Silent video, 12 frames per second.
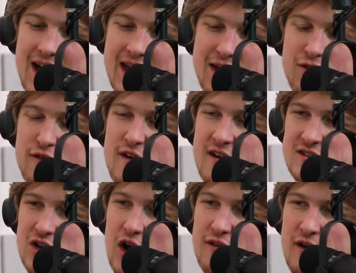give it a 5
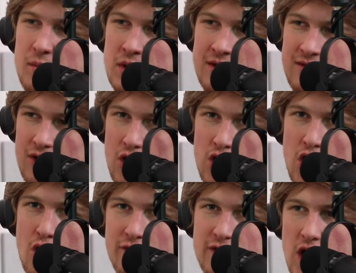star if I believe there are
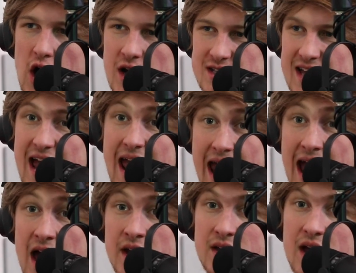no flaws
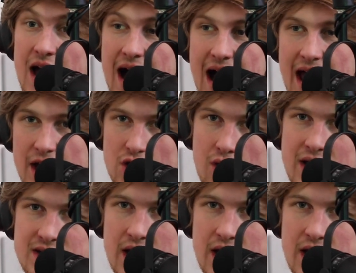and I had a great